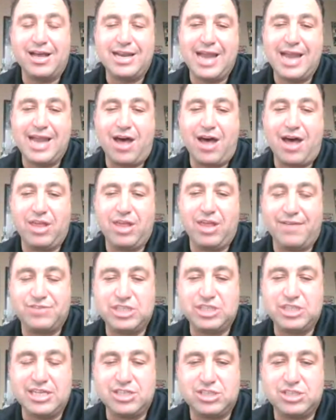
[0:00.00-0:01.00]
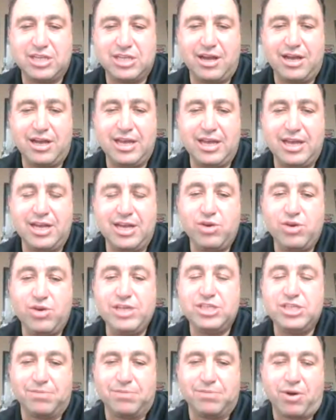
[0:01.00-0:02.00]
Now they have since
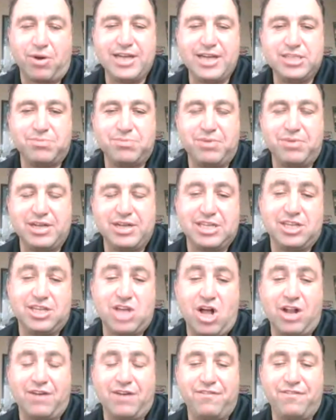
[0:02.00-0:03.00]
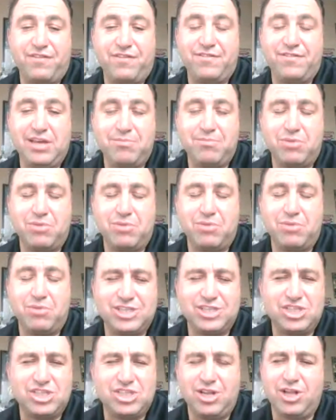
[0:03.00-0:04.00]
increased the price, but it's $1.50, but
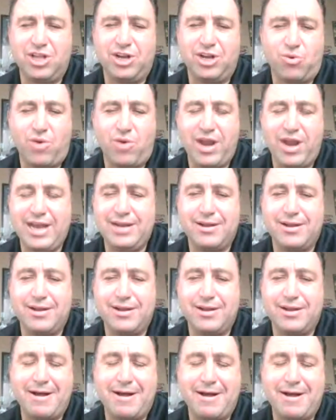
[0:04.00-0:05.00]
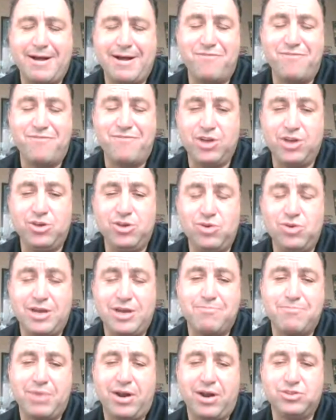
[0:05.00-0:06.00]
it's still a great value
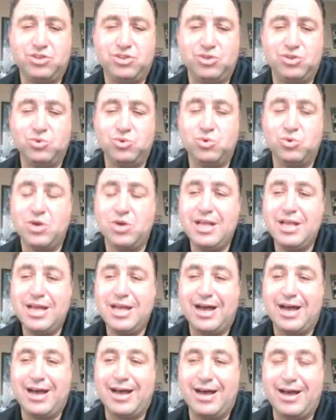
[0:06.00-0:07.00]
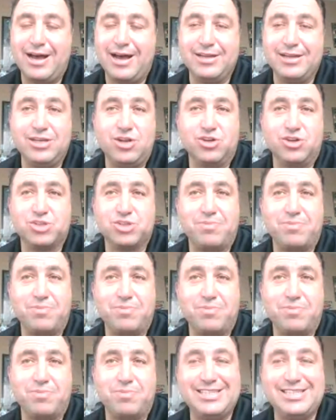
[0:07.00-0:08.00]
compared to,
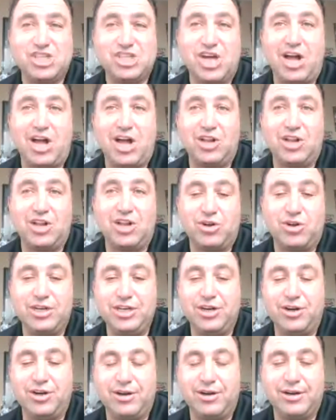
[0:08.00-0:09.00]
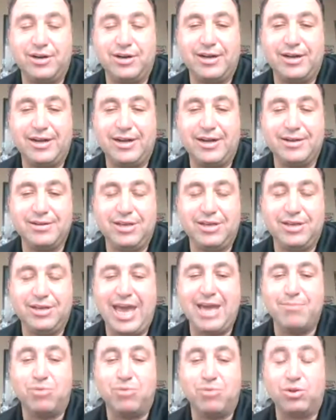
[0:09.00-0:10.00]
spending $6 on your
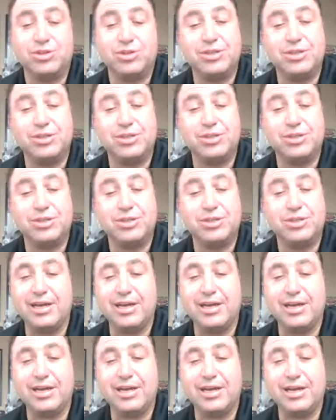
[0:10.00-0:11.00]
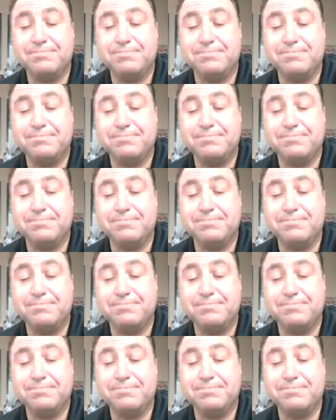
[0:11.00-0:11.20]
cable or something like that.